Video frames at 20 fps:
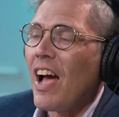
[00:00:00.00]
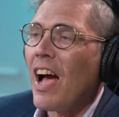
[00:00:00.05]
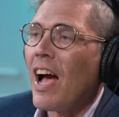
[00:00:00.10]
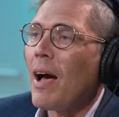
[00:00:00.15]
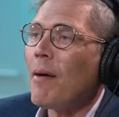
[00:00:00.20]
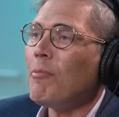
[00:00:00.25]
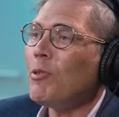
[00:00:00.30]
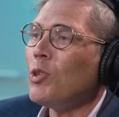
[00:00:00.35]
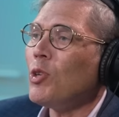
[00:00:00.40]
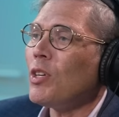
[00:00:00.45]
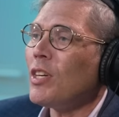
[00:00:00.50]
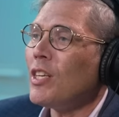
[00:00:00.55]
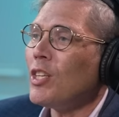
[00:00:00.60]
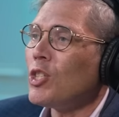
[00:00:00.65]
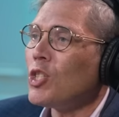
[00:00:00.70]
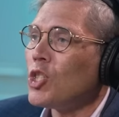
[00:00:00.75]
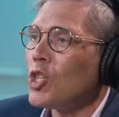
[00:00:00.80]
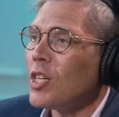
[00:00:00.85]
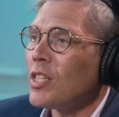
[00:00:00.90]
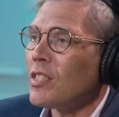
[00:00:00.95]
I'm
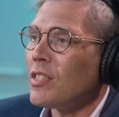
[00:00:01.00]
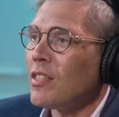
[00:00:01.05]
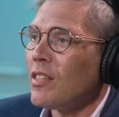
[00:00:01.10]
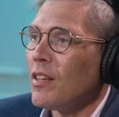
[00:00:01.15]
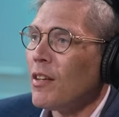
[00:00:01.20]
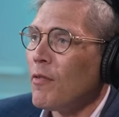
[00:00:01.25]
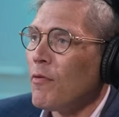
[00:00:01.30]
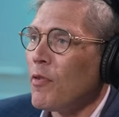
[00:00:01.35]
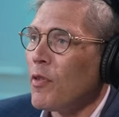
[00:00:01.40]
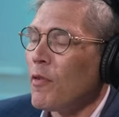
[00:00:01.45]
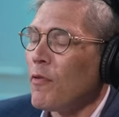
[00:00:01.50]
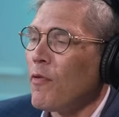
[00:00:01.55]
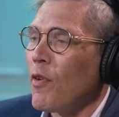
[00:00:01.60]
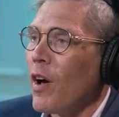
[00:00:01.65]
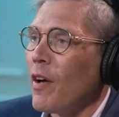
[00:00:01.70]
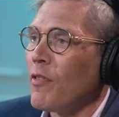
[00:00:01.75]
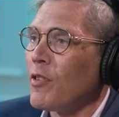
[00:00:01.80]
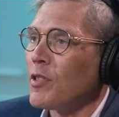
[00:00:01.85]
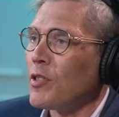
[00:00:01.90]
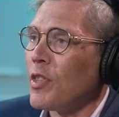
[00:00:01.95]
looking just for the
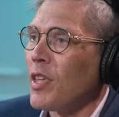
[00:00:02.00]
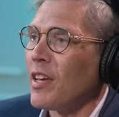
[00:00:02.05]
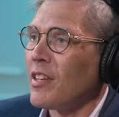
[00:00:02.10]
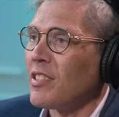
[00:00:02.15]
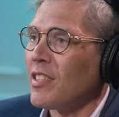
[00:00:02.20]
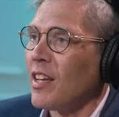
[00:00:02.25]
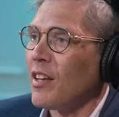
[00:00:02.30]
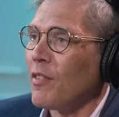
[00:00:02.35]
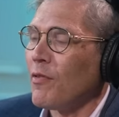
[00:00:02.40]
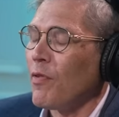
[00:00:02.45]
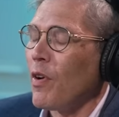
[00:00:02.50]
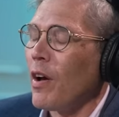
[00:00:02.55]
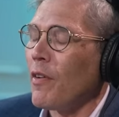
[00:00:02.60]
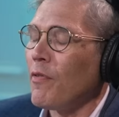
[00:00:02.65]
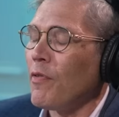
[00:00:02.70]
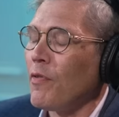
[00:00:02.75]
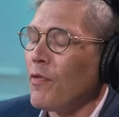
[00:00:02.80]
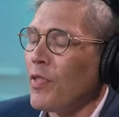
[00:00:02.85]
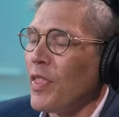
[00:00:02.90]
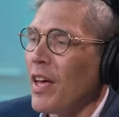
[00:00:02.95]
$500,000
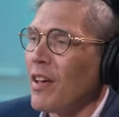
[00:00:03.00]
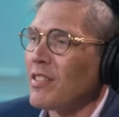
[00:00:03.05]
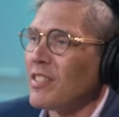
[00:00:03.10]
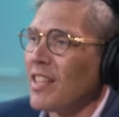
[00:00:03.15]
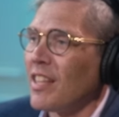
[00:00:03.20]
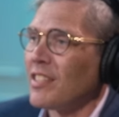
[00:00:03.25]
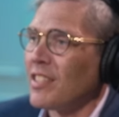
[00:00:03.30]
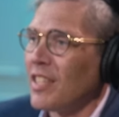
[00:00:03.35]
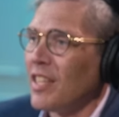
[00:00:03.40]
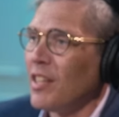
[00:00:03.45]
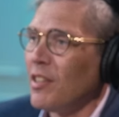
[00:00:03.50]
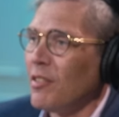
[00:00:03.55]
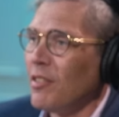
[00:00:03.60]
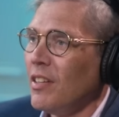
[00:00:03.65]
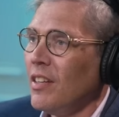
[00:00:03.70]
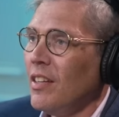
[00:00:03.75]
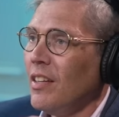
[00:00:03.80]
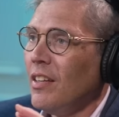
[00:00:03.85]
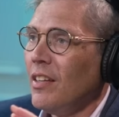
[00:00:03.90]
five thousand dollars a year,